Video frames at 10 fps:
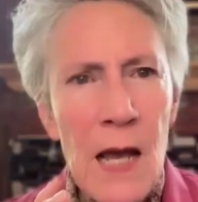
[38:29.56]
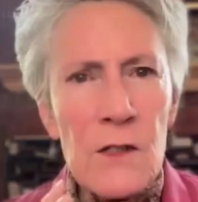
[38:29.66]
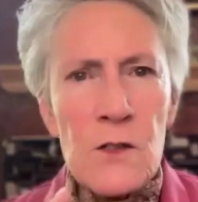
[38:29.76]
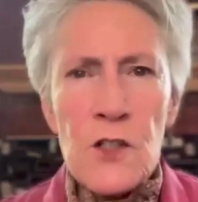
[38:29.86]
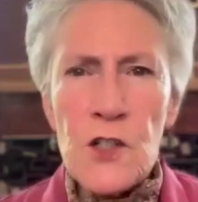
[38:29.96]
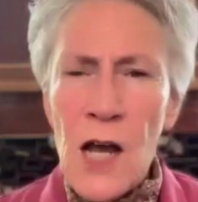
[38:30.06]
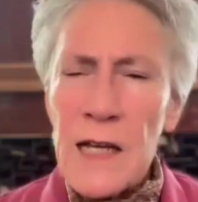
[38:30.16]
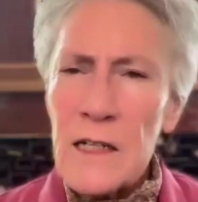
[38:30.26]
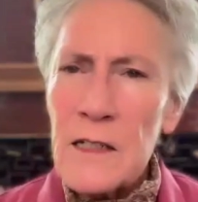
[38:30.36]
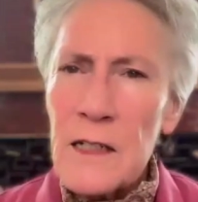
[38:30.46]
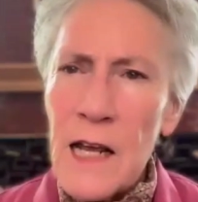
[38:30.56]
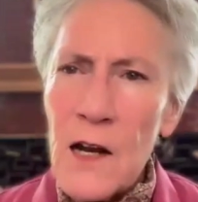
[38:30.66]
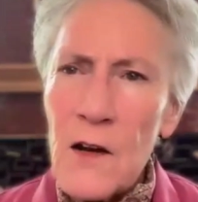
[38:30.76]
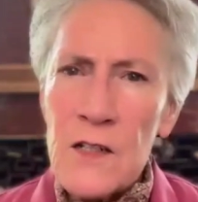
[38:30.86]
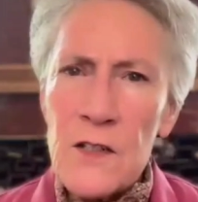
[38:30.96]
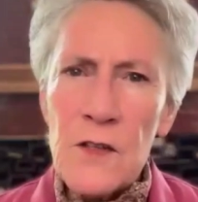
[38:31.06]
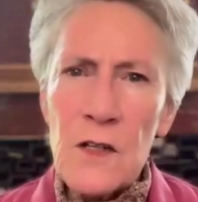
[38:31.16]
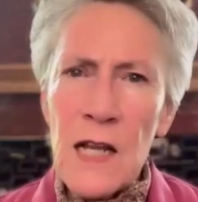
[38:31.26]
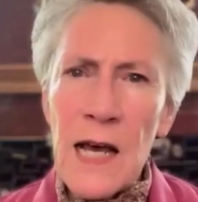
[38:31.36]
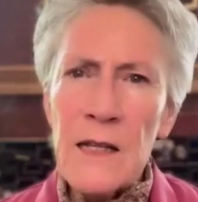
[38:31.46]
and to shine it in areas of
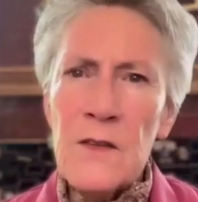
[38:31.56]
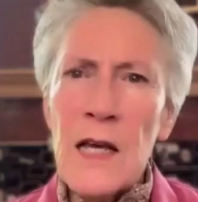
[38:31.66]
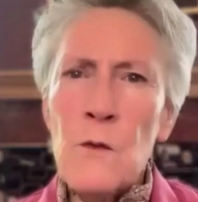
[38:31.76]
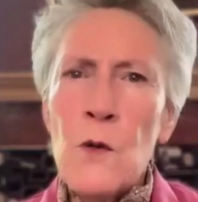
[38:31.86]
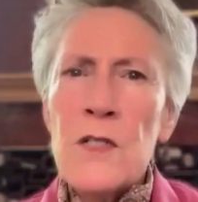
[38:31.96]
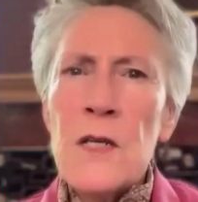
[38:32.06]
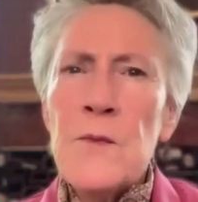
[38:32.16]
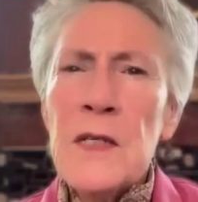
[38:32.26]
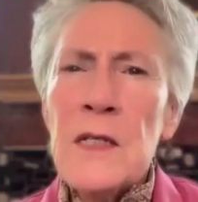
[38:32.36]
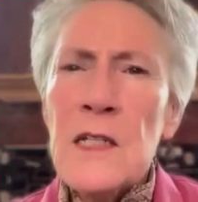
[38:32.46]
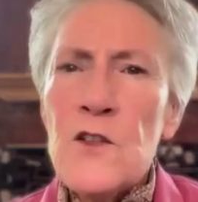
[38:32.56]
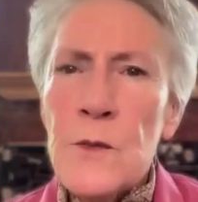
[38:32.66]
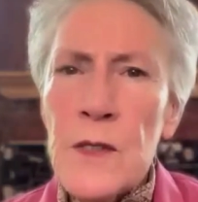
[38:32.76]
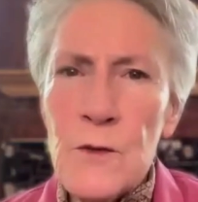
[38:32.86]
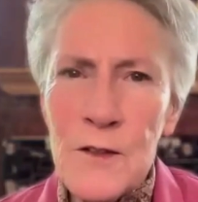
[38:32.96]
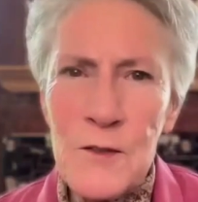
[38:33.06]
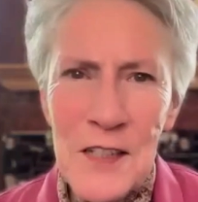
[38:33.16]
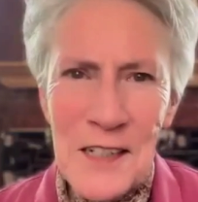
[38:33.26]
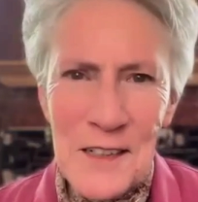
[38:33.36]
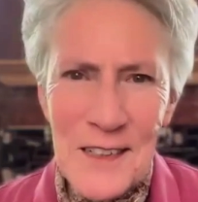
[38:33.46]
their light where something needs to be
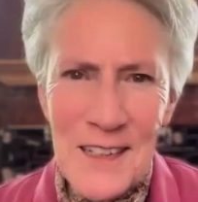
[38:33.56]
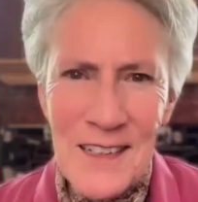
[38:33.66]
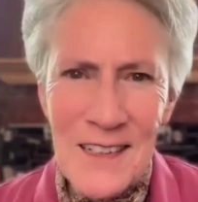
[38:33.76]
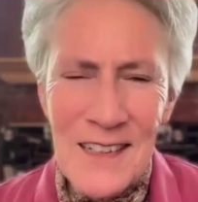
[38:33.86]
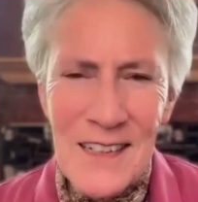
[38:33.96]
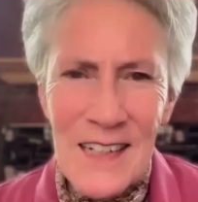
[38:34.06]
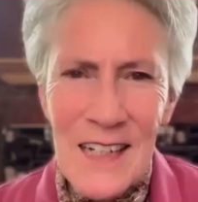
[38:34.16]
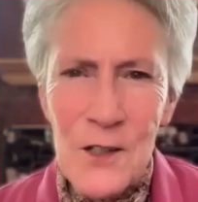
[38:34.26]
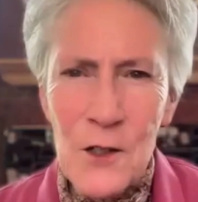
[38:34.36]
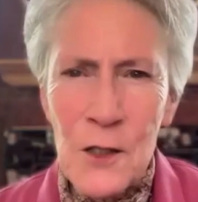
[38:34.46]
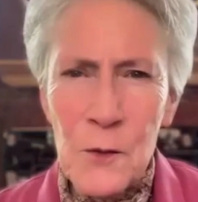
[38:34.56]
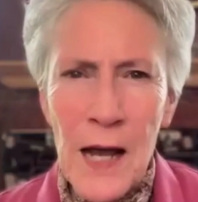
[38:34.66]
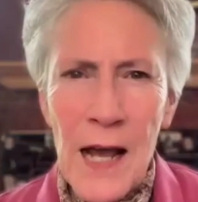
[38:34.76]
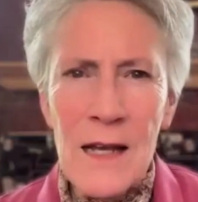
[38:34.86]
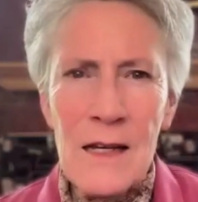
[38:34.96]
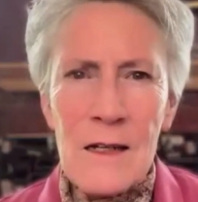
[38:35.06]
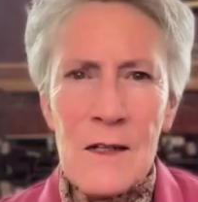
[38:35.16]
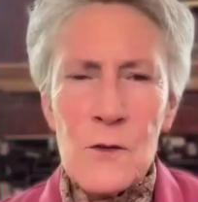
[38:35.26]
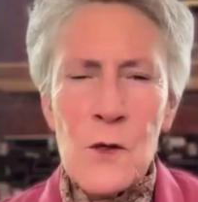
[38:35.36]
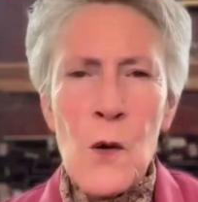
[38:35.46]
revealed in a good way.
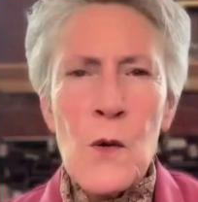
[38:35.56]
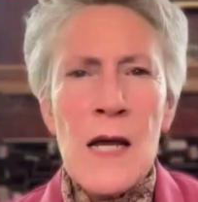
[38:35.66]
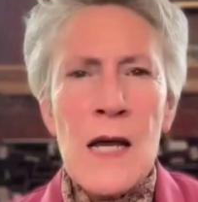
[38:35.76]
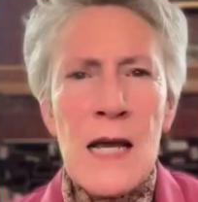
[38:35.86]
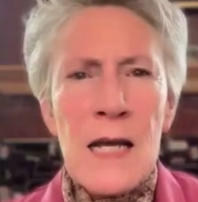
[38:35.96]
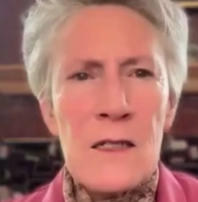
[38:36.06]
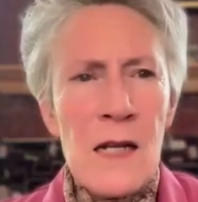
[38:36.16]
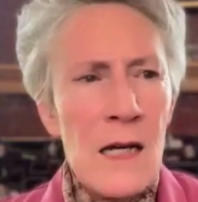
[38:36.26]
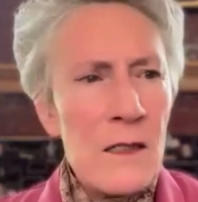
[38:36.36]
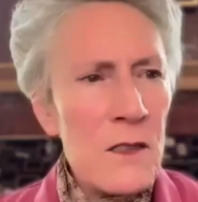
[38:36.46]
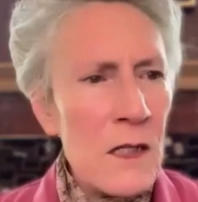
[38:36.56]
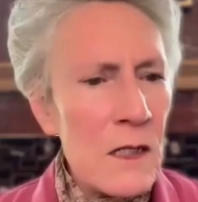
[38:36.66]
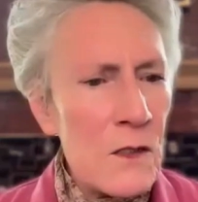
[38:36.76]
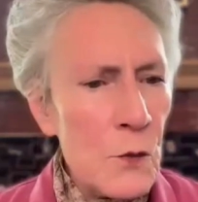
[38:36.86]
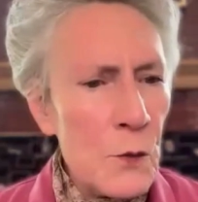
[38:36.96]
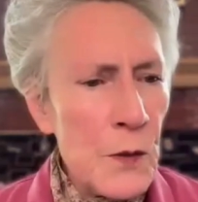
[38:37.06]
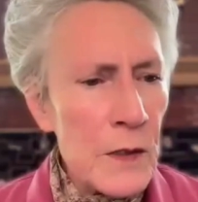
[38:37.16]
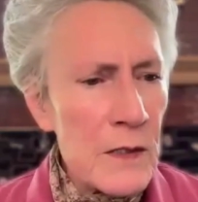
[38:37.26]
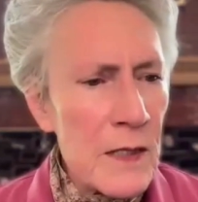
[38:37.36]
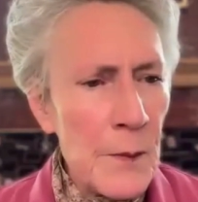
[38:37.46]
It's not to
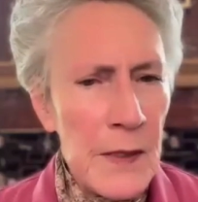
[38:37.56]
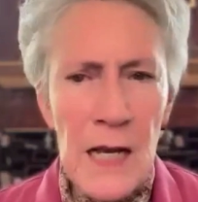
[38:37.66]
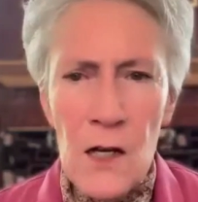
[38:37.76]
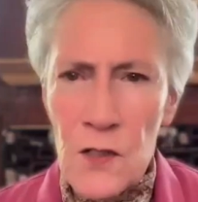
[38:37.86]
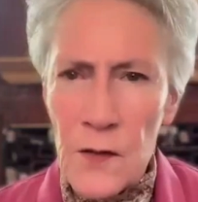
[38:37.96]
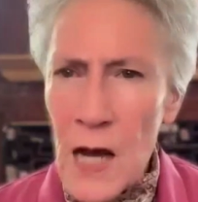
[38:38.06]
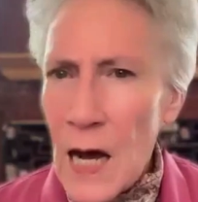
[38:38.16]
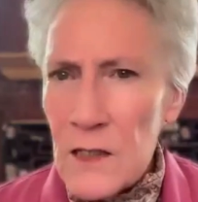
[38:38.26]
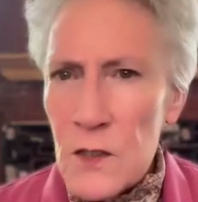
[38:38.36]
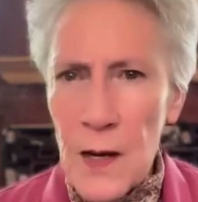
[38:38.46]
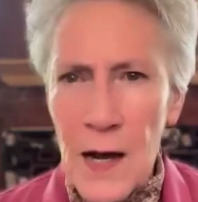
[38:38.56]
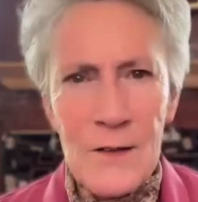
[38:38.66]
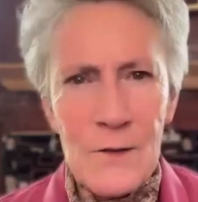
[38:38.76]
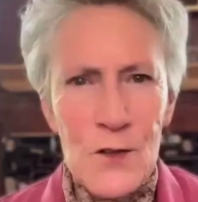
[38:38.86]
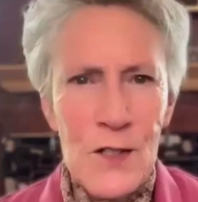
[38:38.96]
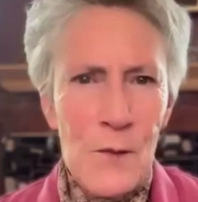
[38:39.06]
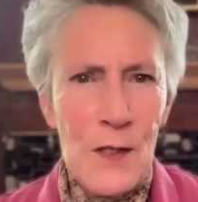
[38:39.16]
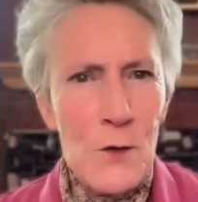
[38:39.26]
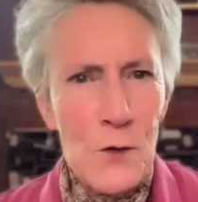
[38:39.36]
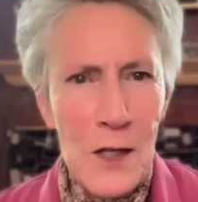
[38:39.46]
put somebody else on the hot spot for
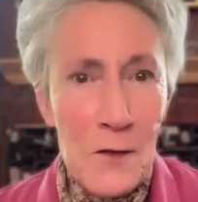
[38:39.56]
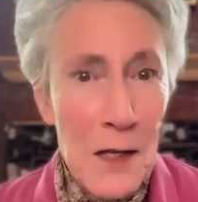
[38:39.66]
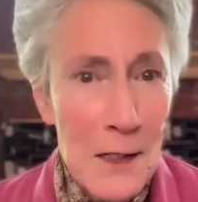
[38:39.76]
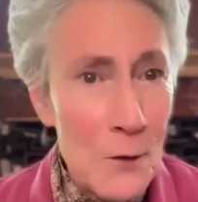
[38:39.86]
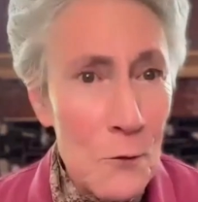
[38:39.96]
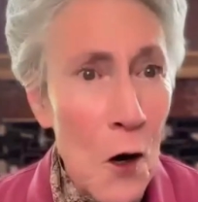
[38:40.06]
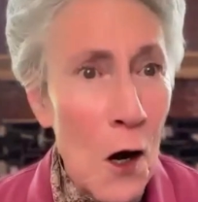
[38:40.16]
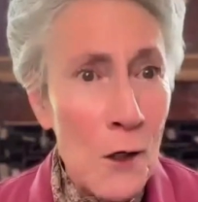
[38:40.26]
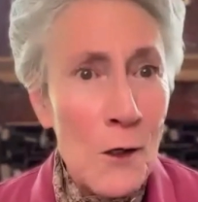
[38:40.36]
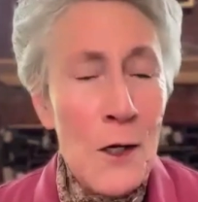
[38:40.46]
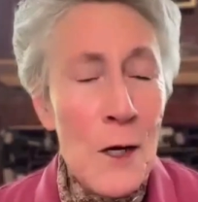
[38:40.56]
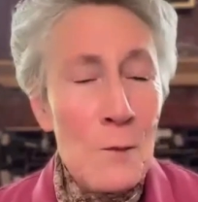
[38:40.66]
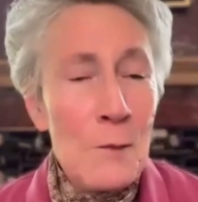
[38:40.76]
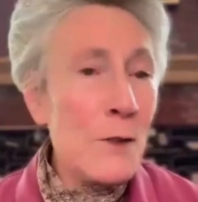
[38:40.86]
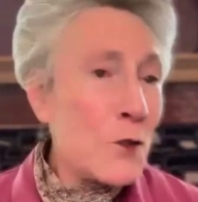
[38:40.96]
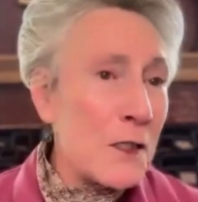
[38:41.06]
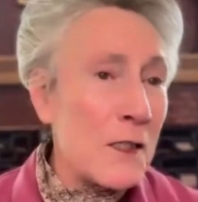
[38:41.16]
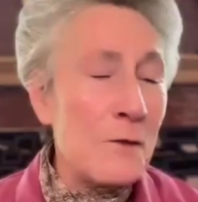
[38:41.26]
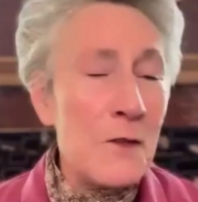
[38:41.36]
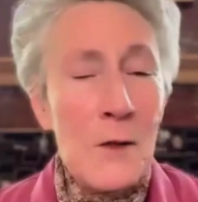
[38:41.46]
something you think they did wrong or maybe
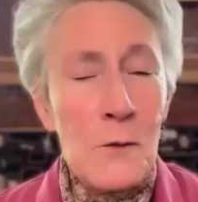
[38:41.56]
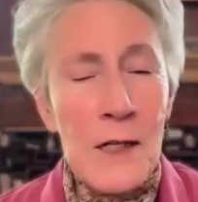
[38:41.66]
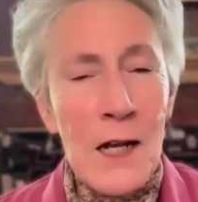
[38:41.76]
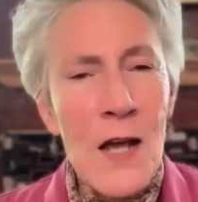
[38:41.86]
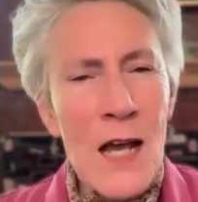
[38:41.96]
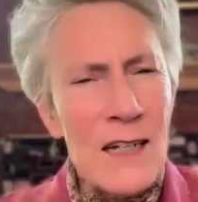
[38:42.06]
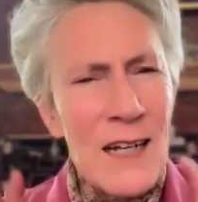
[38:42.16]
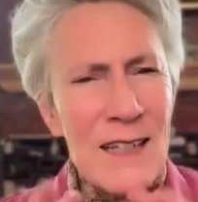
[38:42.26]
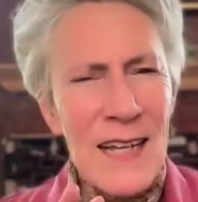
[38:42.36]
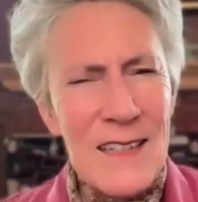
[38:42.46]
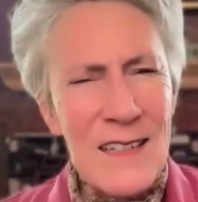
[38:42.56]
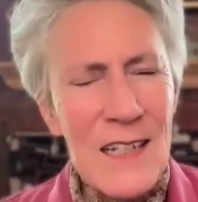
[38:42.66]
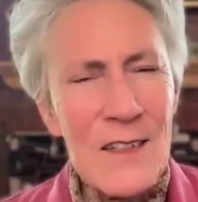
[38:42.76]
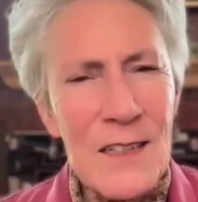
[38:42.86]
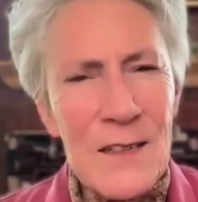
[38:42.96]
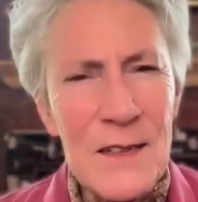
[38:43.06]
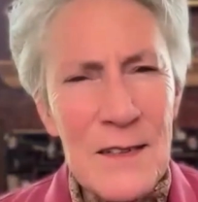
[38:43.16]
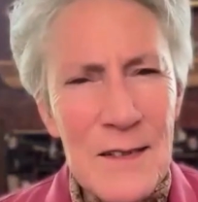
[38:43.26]
shouldn't have done, whatever. That's